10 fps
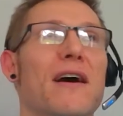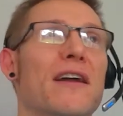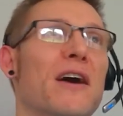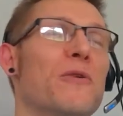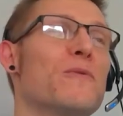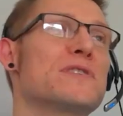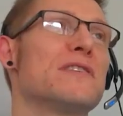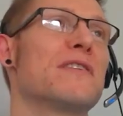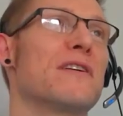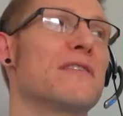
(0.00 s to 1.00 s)
And I always
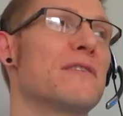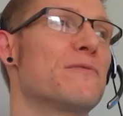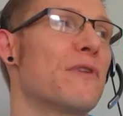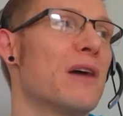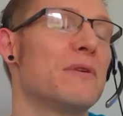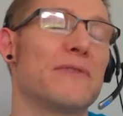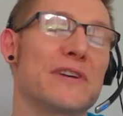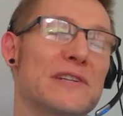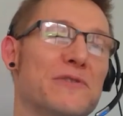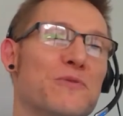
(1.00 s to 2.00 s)
argue that the right MFA
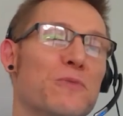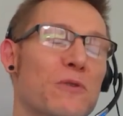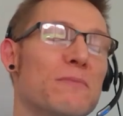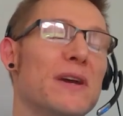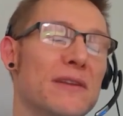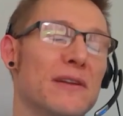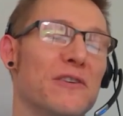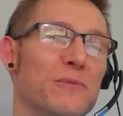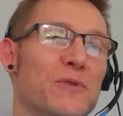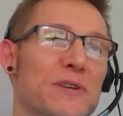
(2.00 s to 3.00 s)
solution won't make their
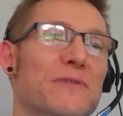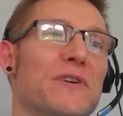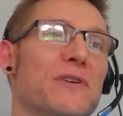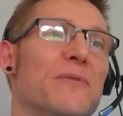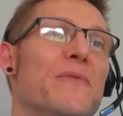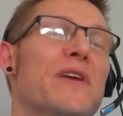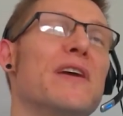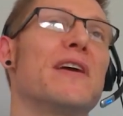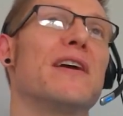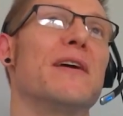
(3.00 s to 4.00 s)
life more difficult,
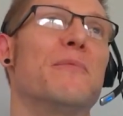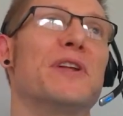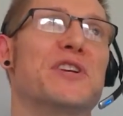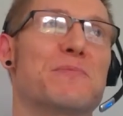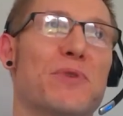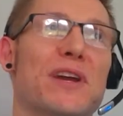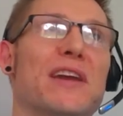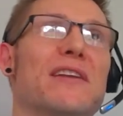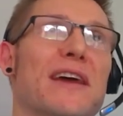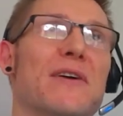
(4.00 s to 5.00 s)
but it's just
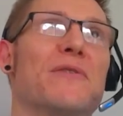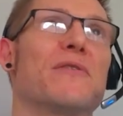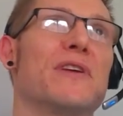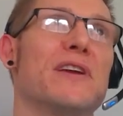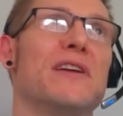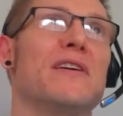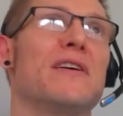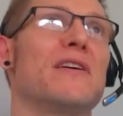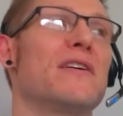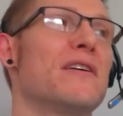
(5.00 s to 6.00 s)
breaking down the
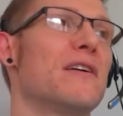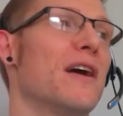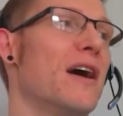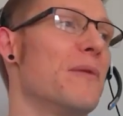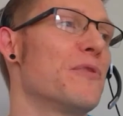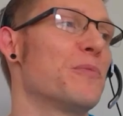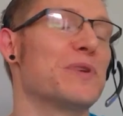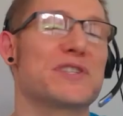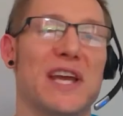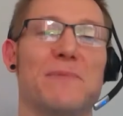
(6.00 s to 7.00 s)
uh, the
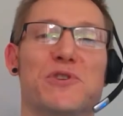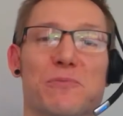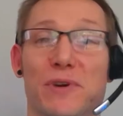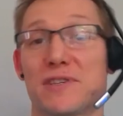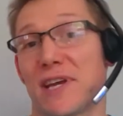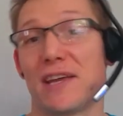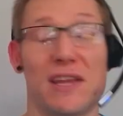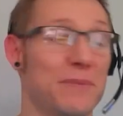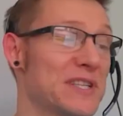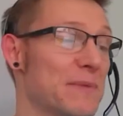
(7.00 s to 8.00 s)
perception because again
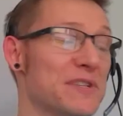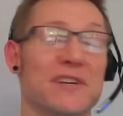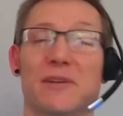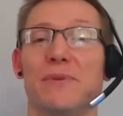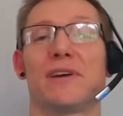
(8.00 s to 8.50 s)
their perception is going to be